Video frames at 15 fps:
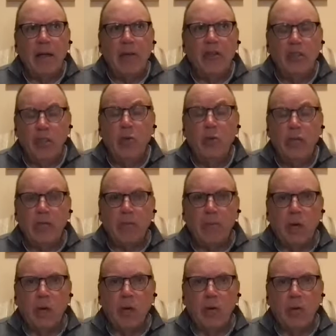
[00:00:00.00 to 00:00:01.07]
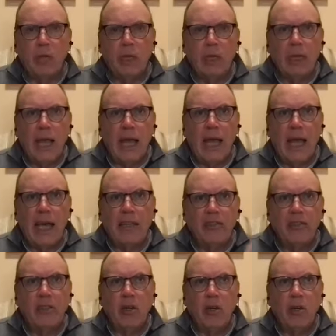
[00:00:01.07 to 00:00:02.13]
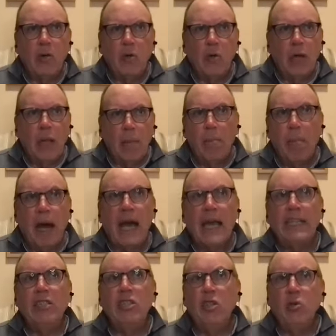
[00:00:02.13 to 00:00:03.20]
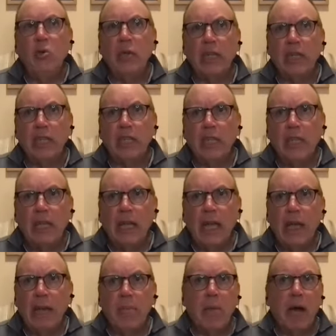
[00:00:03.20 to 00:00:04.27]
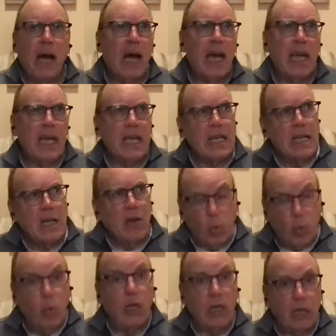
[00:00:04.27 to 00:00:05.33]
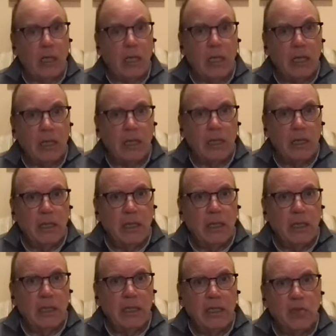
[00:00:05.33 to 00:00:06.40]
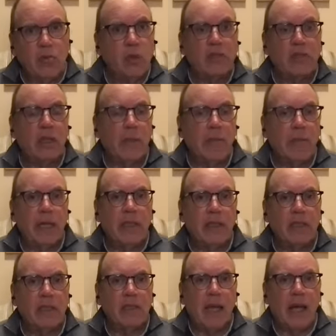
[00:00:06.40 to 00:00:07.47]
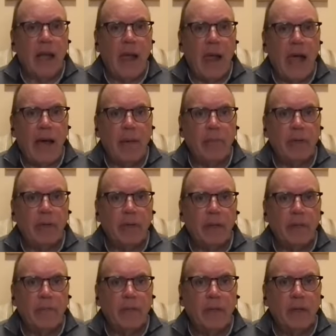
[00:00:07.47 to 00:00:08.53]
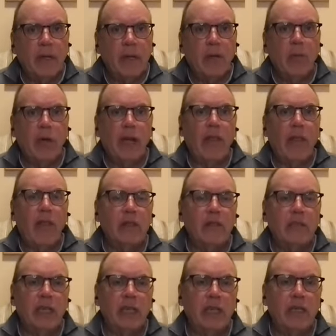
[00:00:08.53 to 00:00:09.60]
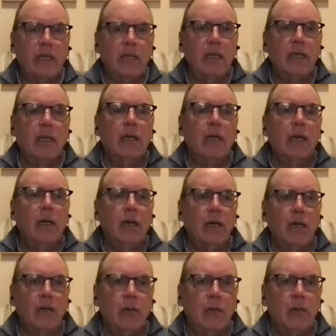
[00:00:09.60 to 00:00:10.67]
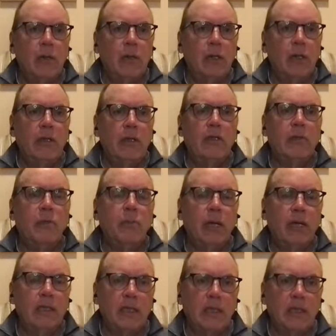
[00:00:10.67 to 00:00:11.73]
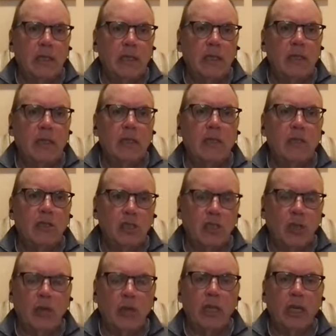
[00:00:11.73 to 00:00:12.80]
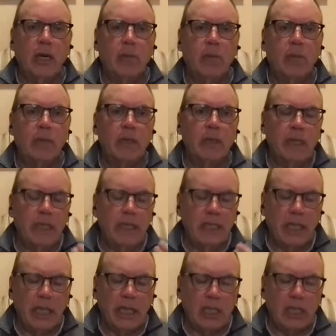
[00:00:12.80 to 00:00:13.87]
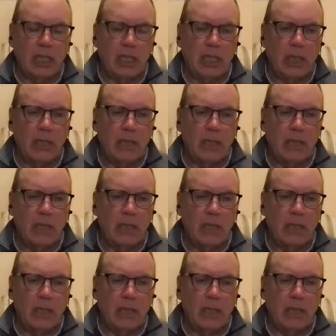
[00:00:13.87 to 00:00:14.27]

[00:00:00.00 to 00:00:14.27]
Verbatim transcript: doing mode as though my doing and my will is what's going to make this happen rather than saying, oh, there's a process here, it's showing up, engaging,